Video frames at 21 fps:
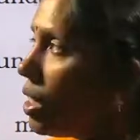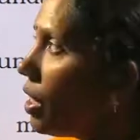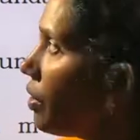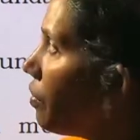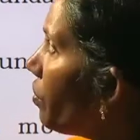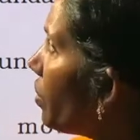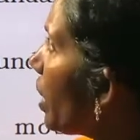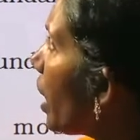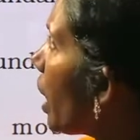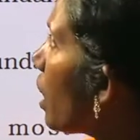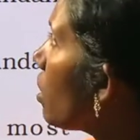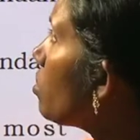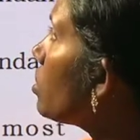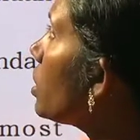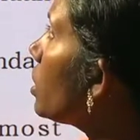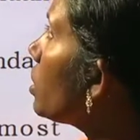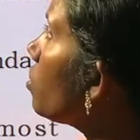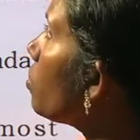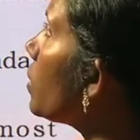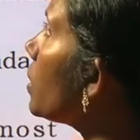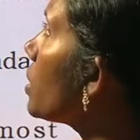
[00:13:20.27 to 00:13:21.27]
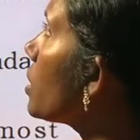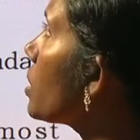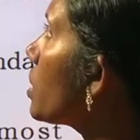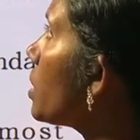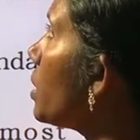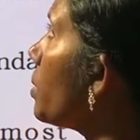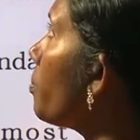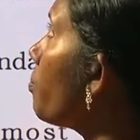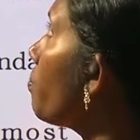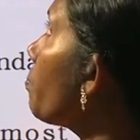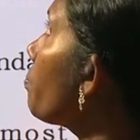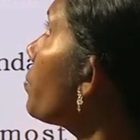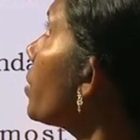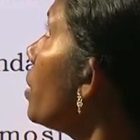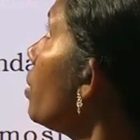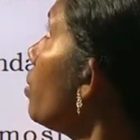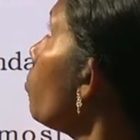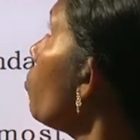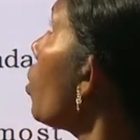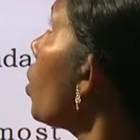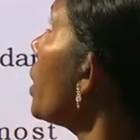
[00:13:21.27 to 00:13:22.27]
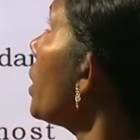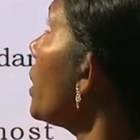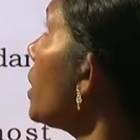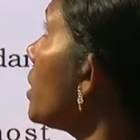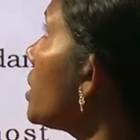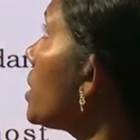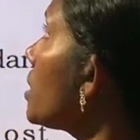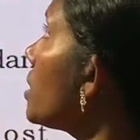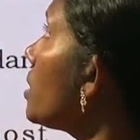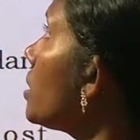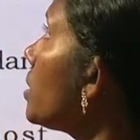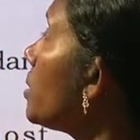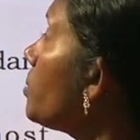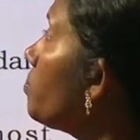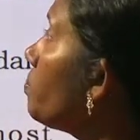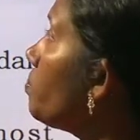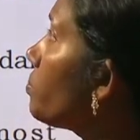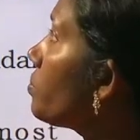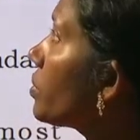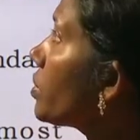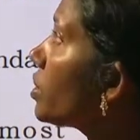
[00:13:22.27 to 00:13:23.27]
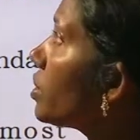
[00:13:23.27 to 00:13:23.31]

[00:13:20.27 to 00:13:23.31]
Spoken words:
we have the question, what is the